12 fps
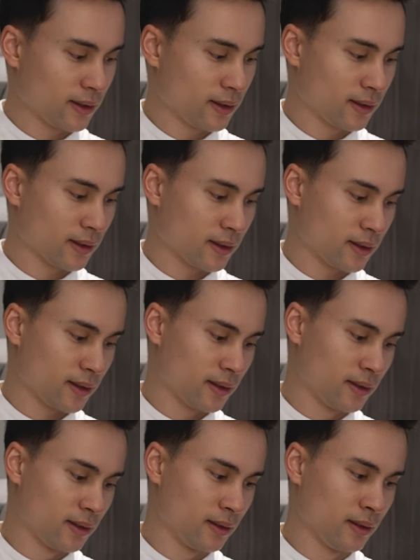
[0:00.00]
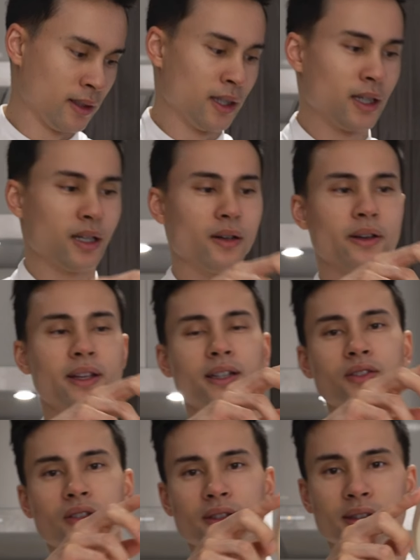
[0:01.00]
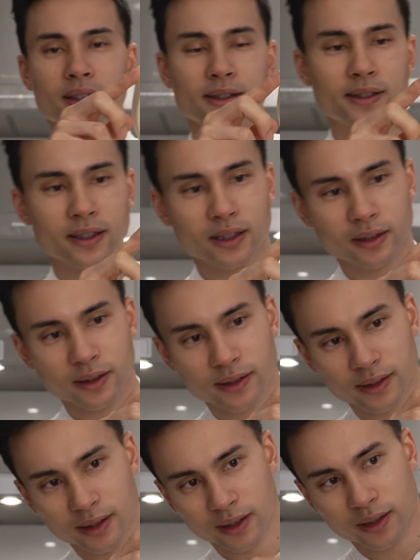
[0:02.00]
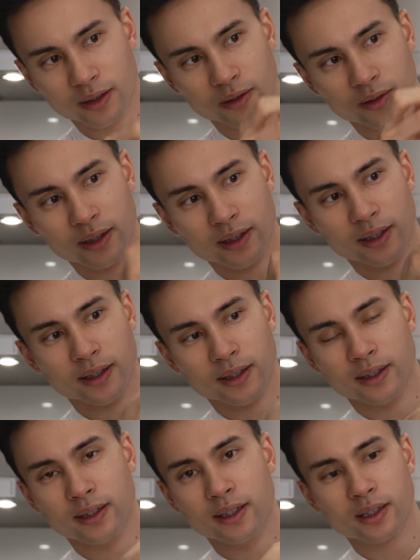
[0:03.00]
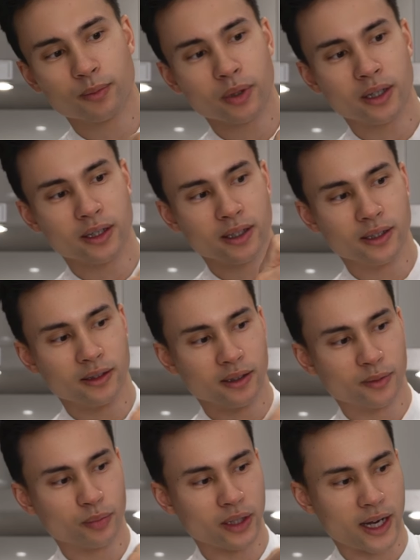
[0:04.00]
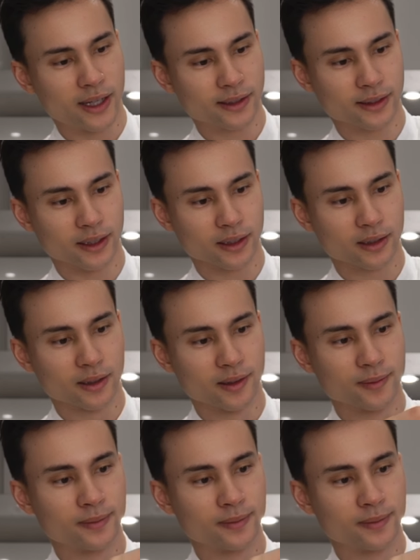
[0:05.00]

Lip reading: is oh, I think it's just the seal is silicone, and then this part here is plastic.